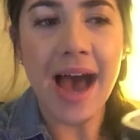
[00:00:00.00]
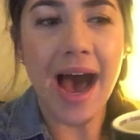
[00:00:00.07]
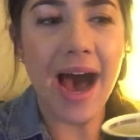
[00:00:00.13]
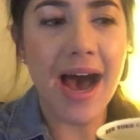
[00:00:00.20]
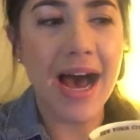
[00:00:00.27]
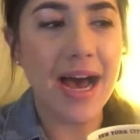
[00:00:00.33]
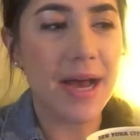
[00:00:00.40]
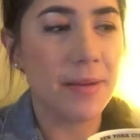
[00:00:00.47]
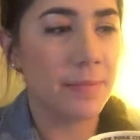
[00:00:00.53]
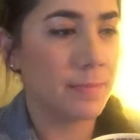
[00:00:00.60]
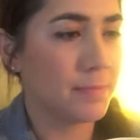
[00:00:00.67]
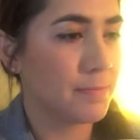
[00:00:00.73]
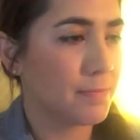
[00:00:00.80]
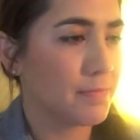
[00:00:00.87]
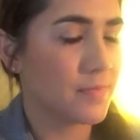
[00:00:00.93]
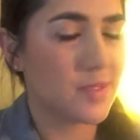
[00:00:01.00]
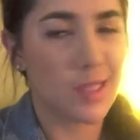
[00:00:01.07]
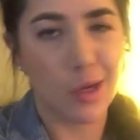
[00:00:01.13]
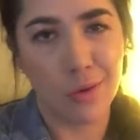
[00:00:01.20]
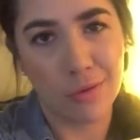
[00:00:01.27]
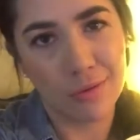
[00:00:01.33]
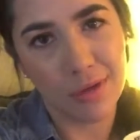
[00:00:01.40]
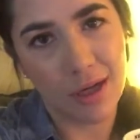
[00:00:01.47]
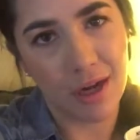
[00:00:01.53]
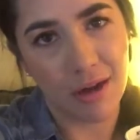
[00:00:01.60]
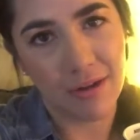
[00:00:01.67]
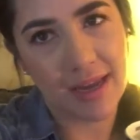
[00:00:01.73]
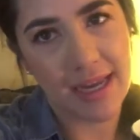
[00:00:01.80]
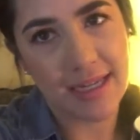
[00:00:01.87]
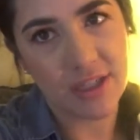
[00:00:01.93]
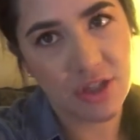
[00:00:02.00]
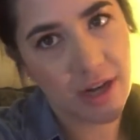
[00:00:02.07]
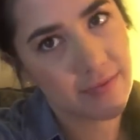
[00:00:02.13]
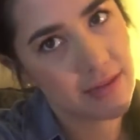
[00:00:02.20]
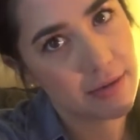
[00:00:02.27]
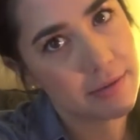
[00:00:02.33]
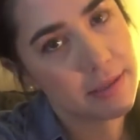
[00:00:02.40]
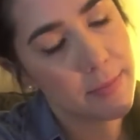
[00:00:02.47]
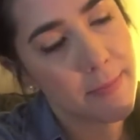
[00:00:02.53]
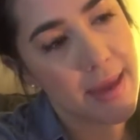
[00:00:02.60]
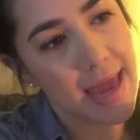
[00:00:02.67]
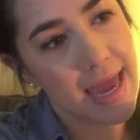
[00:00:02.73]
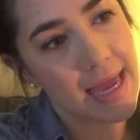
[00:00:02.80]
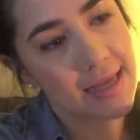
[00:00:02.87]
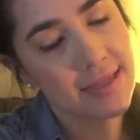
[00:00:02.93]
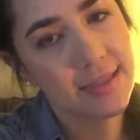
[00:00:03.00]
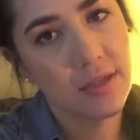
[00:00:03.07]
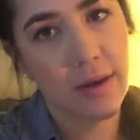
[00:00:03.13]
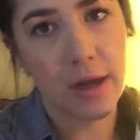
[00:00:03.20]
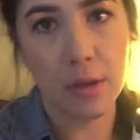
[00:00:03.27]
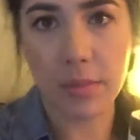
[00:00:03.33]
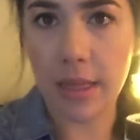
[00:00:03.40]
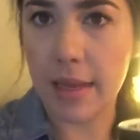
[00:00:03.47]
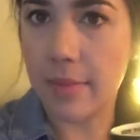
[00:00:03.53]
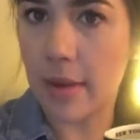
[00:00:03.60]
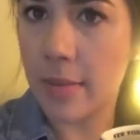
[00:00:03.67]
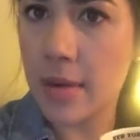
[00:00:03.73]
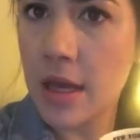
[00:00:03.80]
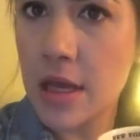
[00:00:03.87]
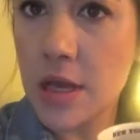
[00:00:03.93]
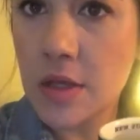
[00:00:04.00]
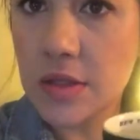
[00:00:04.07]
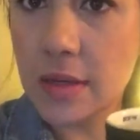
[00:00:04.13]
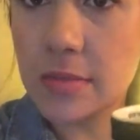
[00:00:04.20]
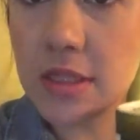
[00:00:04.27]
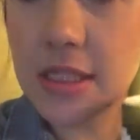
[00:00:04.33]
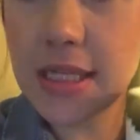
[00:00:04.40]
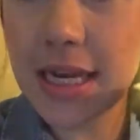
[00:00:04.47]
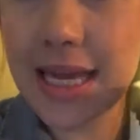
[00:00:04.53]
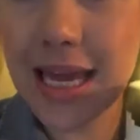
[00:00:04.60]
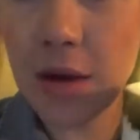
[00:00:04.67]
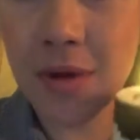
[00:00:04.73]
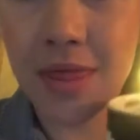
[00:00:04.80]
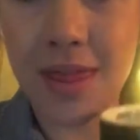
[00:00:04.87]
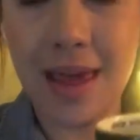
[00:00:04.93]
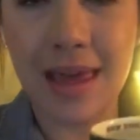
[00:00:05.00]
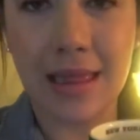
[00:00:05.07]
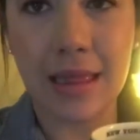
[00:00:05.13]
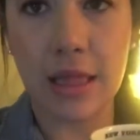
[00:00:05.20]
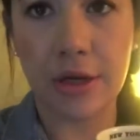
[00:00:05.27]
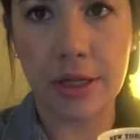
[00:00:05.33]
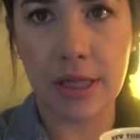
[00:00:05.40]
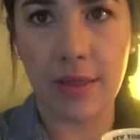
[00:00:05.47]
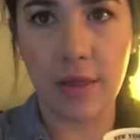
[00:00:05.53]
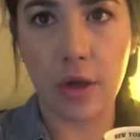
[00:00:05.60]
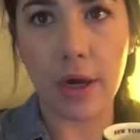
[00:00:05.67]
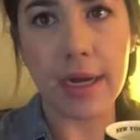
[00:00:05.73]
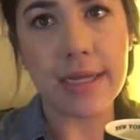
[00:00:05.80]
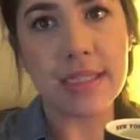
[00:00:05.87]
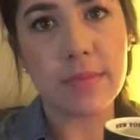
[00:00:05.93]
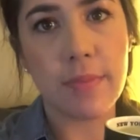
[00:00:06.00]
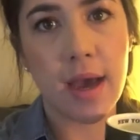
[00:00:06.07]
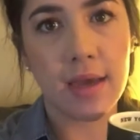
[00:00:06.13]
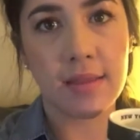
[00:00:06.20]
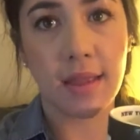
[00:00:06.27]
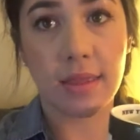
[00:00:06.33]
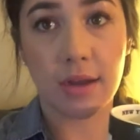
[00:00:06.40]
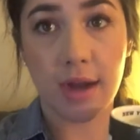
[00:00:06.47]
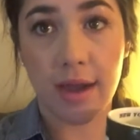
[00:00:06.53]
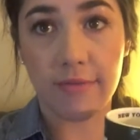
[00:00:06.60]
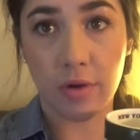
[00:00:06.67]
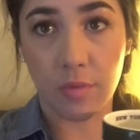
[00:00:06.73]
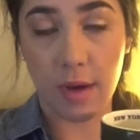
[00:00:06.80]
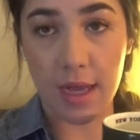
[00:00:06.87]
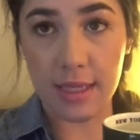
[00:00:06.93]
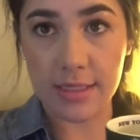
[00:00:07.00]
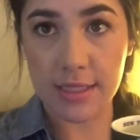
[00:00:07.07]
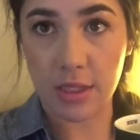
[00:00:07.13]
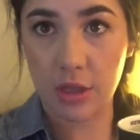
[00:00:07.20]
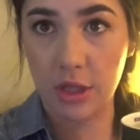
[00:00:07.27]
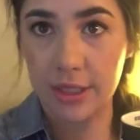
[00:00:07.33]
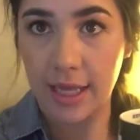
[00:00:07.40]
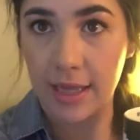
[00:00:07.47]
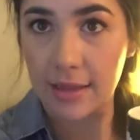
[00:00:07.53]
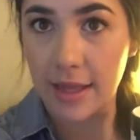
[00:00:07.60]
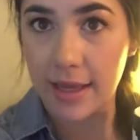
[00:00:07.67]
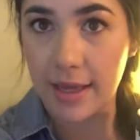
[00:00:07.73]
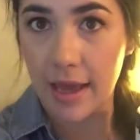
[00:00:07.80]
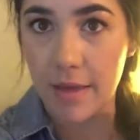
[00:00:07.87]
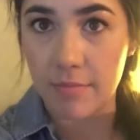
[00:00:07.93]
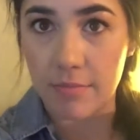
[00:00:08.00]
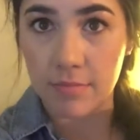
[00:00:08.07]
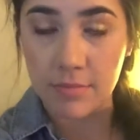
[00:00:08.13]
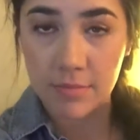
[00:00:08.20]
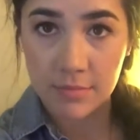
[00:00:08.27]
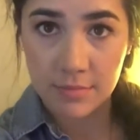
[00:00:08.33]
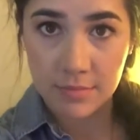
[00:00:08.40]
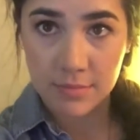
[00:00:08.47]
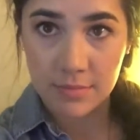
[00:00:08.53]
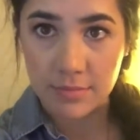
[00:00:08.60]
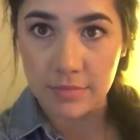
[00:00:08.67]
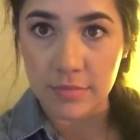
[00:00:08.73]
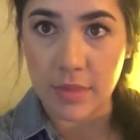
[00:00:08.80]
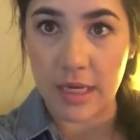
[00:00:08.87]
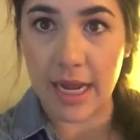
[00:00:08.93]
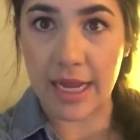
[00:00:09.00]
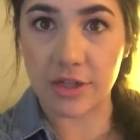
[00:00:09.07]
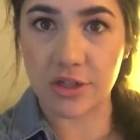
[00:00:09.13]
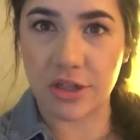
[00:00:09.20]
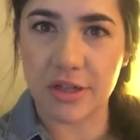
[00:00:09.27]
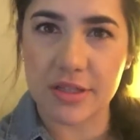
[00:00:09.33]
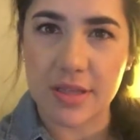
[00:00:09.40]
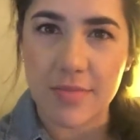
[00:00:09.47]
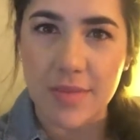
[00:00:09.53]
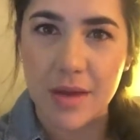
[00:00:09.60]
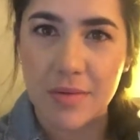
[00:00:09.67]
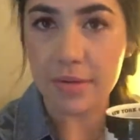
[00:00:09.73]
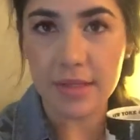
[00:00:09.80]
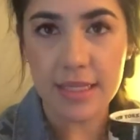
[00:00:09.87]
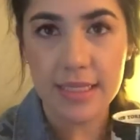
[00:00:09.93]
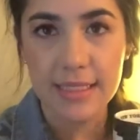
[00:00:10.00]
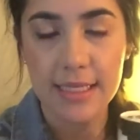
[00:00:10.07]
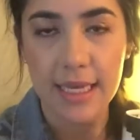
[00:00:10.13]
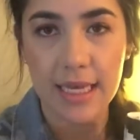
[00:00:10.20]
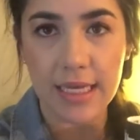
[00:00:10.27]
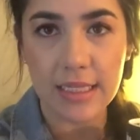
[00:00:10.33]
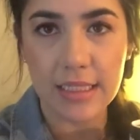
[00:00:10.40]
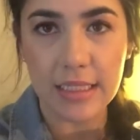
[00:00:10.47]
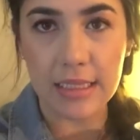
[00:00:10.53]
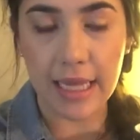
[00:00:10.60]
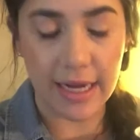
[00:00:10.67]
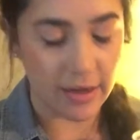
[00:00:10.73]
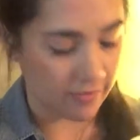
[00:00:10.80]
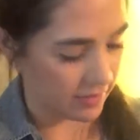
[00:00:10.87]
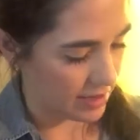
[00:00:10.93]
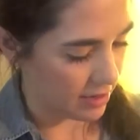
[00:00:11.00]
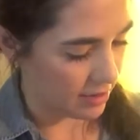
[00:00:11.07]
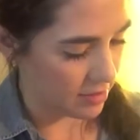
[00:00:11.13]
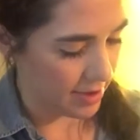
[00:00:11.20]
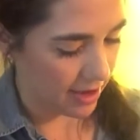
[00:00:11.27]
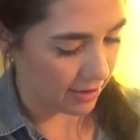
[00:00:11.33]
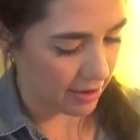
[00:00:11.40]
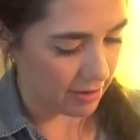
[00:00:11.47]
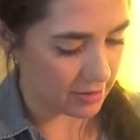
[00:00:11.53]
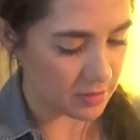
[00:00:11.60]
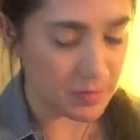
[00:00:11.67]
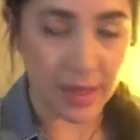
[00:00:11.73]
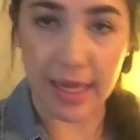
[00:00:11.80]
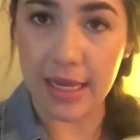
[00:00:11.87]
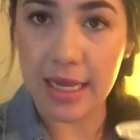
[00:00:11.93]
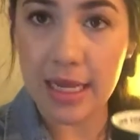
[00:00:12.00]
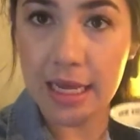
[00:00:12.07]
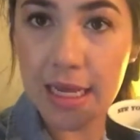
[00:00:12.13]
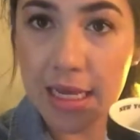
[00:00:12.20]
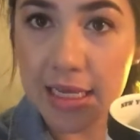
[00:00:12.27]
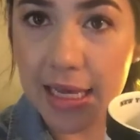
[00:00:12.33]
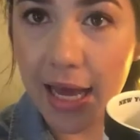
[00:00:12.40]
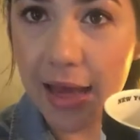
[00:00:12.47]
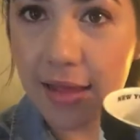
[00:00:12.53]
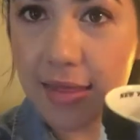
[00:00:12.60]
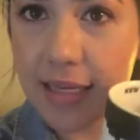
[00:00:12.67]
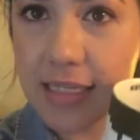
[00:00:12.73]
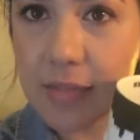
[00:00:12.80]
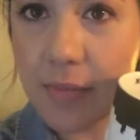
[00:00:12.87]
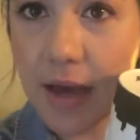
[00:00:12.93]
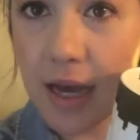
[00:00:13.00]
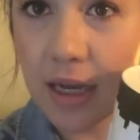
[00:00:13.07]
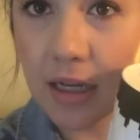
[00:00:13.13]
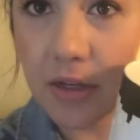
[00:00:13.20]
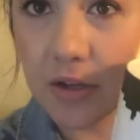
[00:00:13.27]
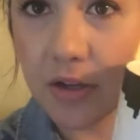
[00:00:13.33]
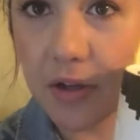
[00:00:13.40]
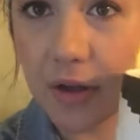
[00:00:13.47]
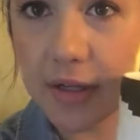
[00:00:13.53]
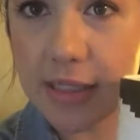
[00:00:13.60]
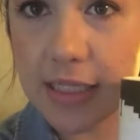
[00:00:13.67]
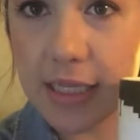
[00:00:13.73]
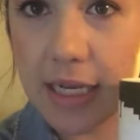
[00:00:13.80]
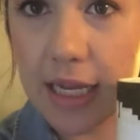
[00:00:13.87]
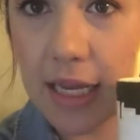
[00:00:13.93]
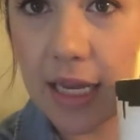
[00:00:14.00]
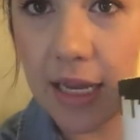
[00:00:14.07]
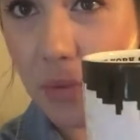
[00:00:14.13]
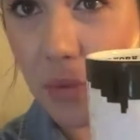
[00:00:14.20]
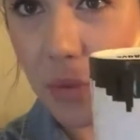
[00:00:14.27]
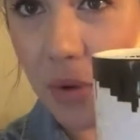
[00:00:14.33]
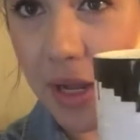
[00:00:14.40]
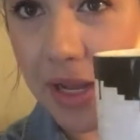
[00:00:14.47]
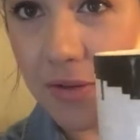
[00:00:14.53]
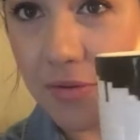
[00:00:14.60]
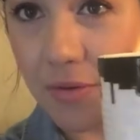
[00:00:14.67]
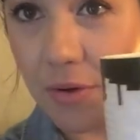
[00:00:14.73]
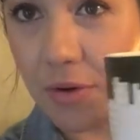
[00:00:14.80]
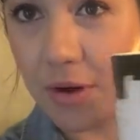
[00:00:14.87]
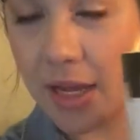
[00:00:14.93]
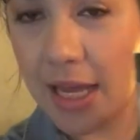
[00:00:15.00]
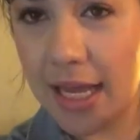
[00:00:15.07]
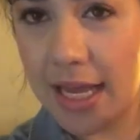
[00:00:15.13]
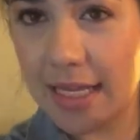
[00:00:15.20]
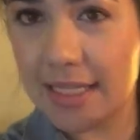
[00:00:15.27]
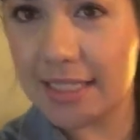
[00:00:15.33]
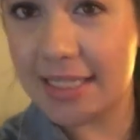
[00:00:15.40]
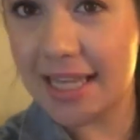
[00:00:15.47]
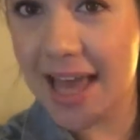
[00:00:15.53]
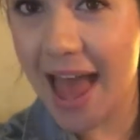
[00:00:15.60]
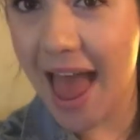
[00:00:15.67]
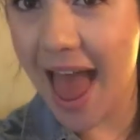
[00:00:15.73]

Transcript: Um, so, you know, he had to drive down to me, so I don't blame him. So I'm just sitting here with like literally the greatest mug that there ever was, looking like I'm an angel or something with this uh, light over here in the background. But yeah, this mug, New York City, wait for it.